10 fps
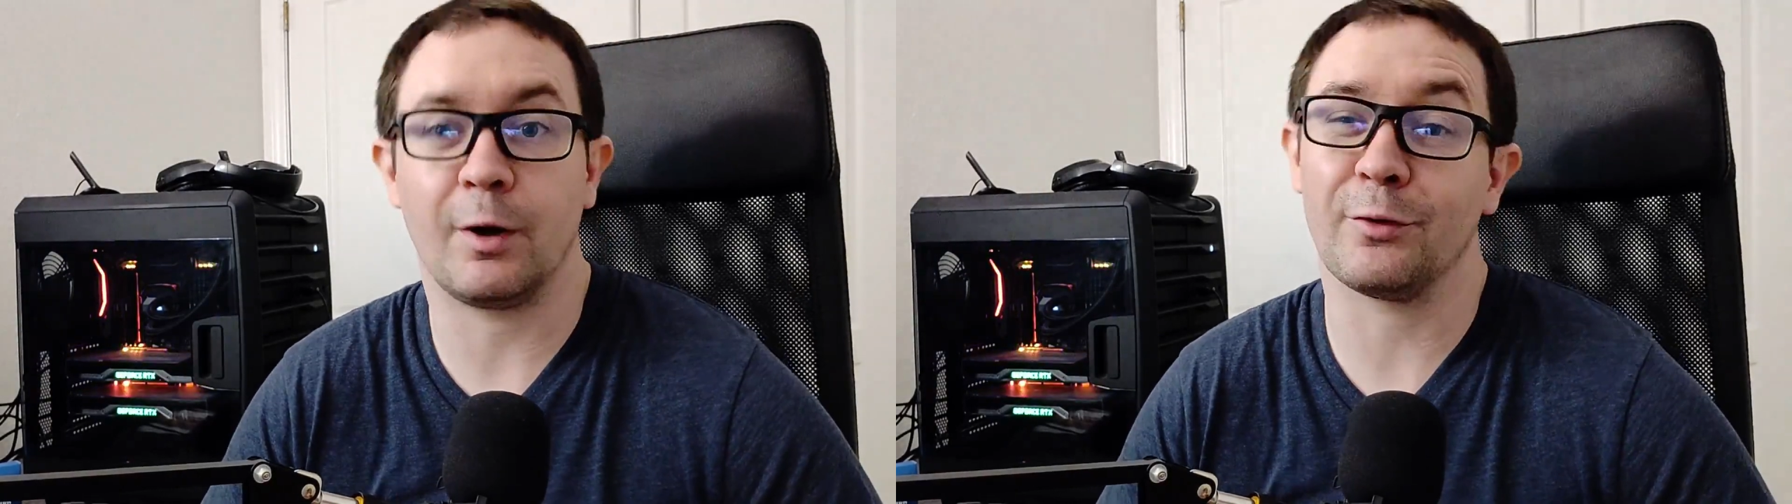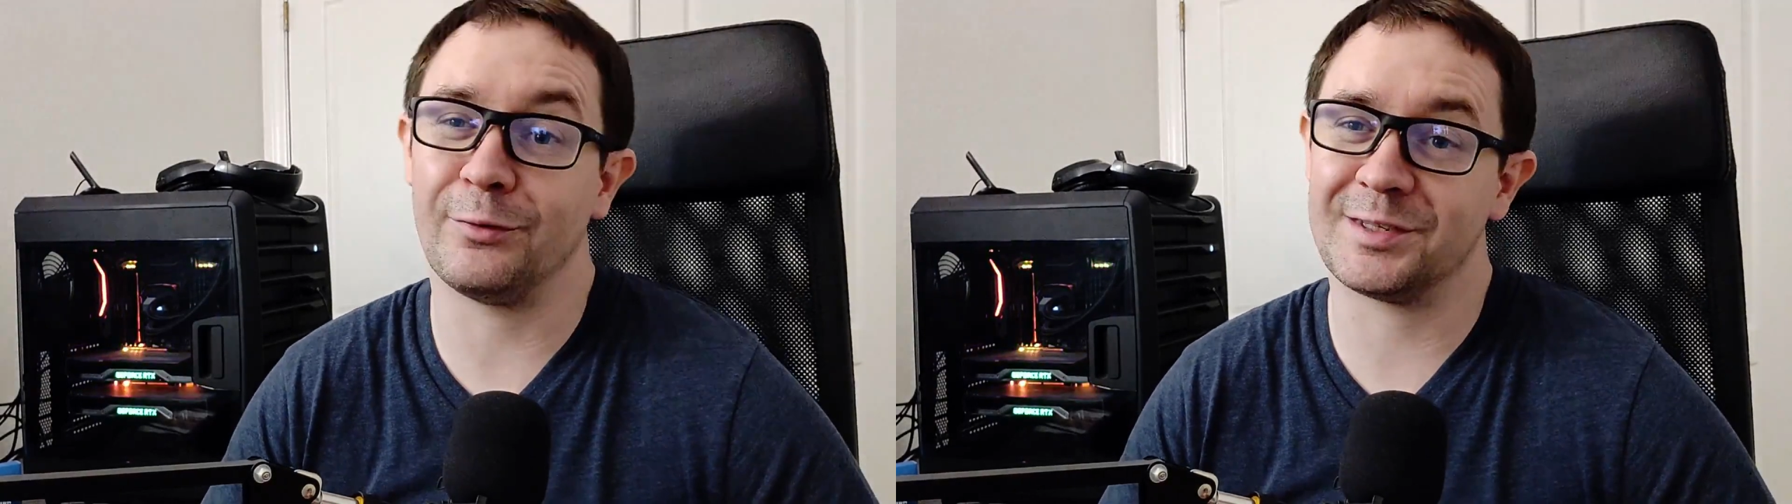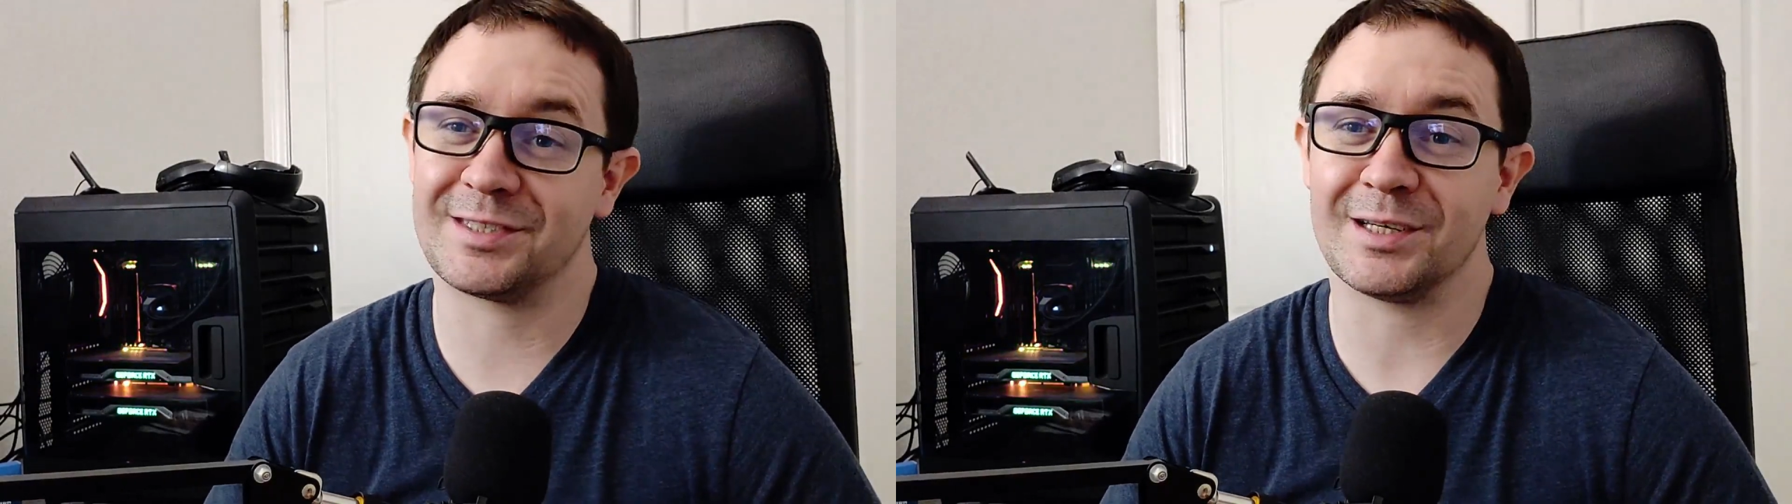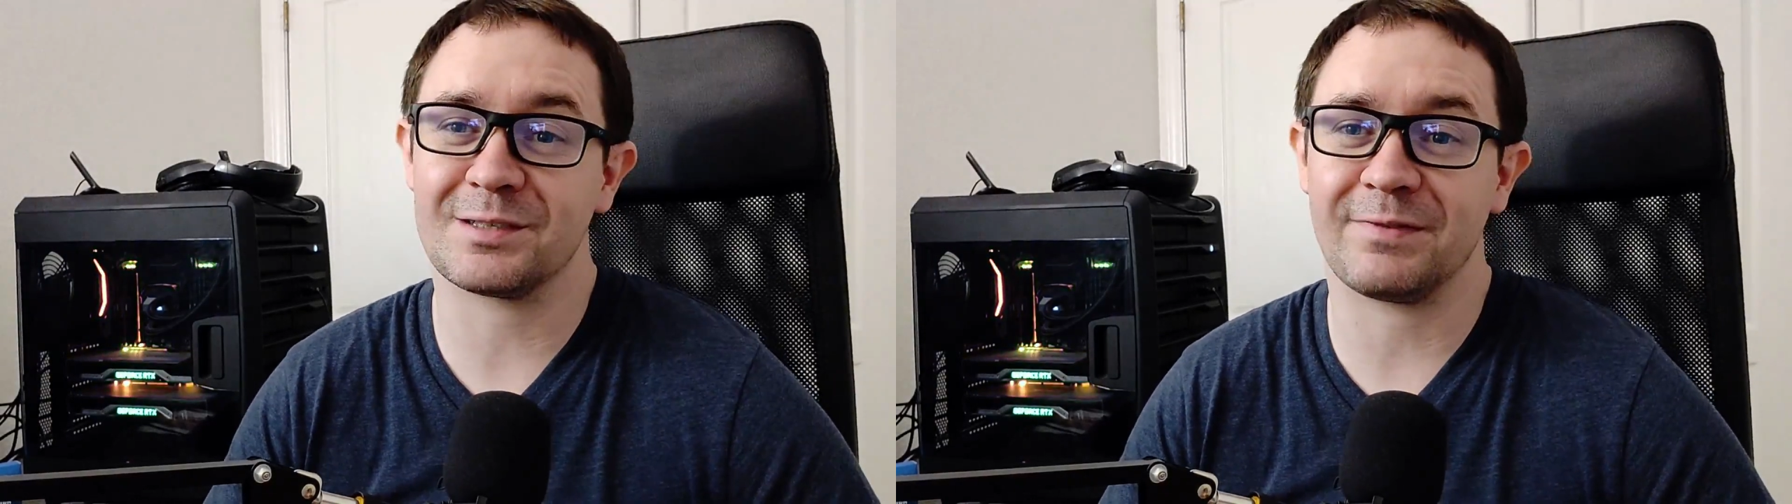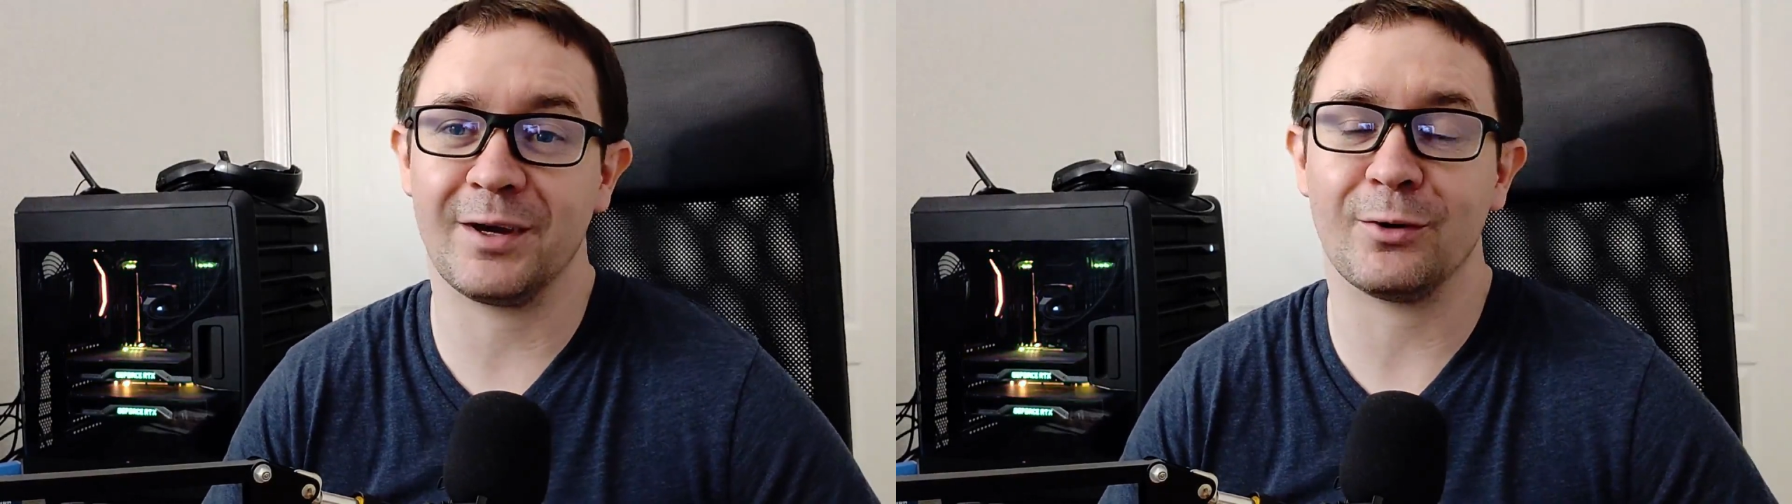Although this
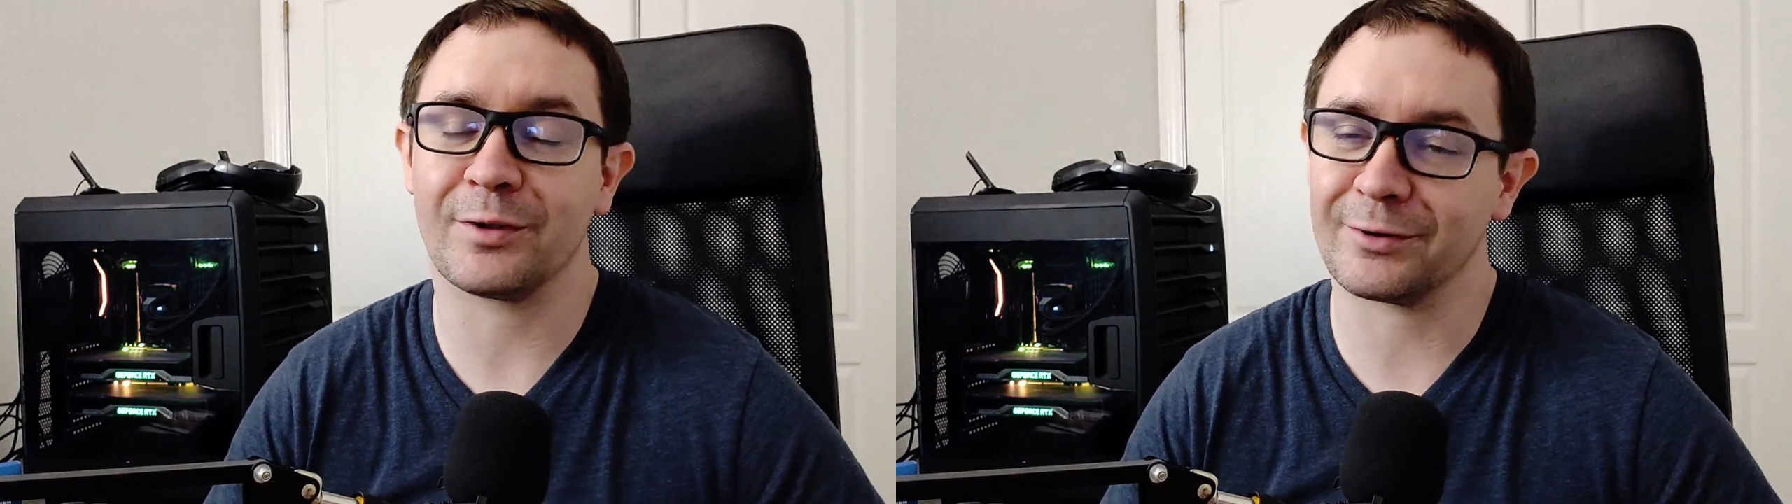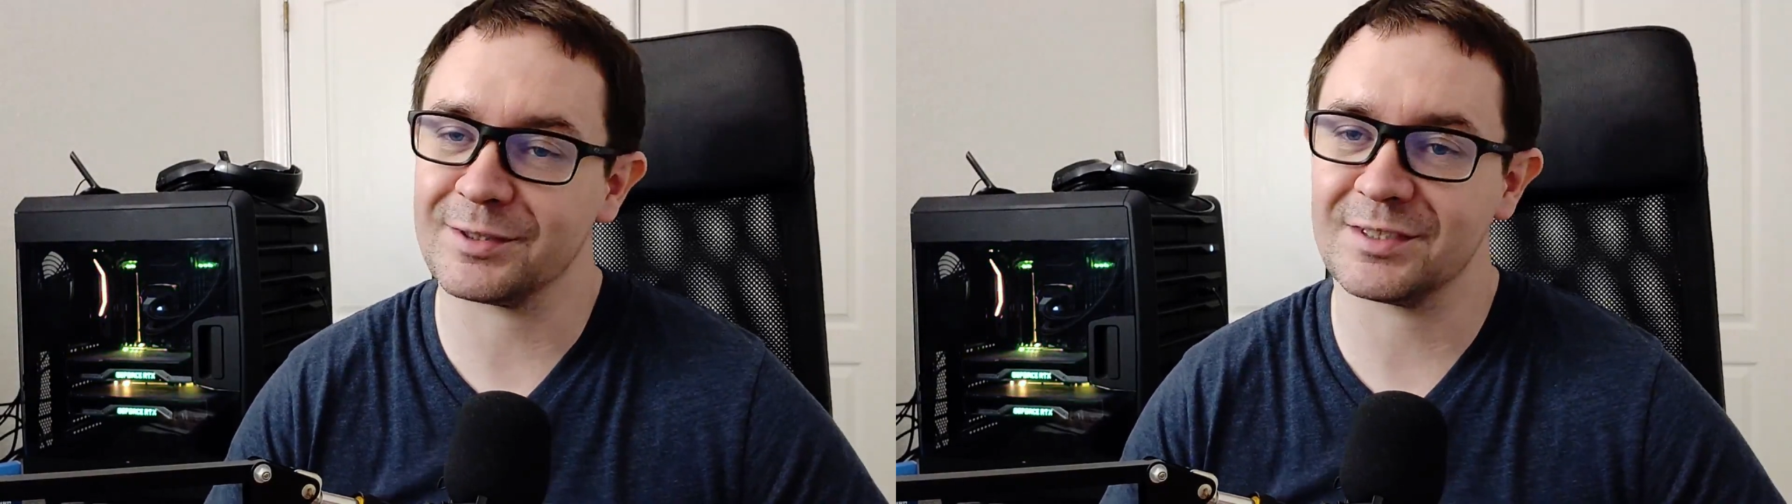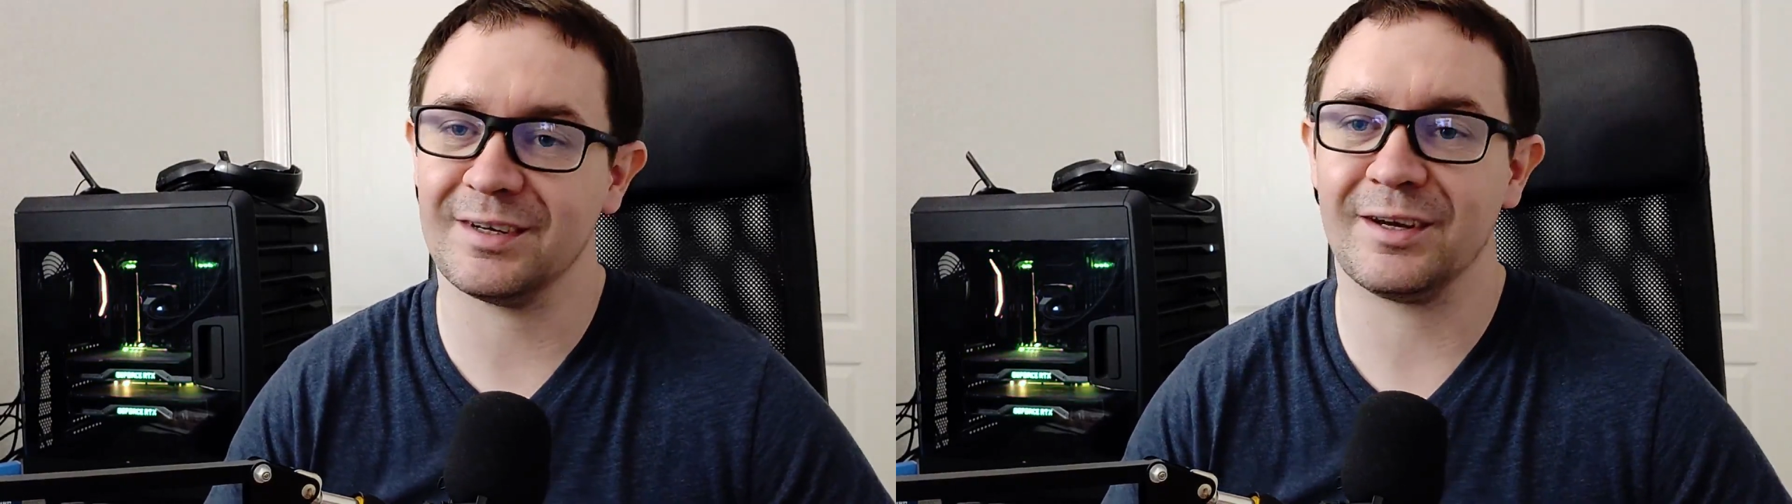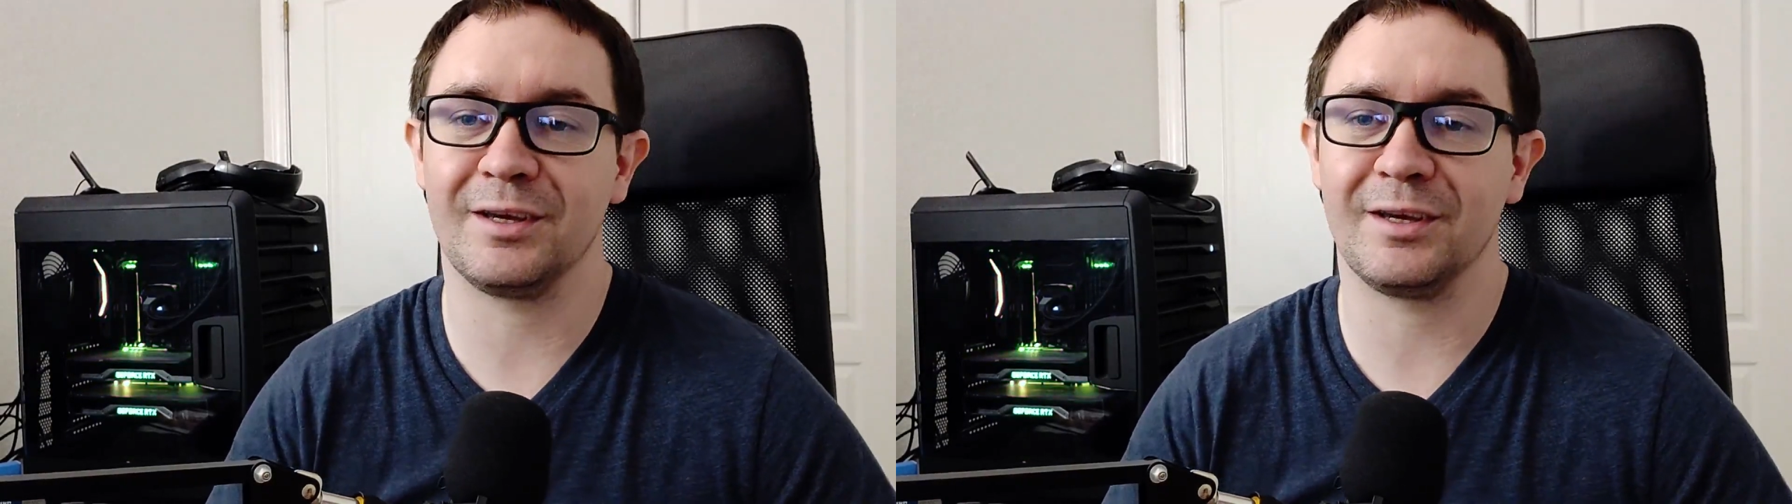does fail, there is,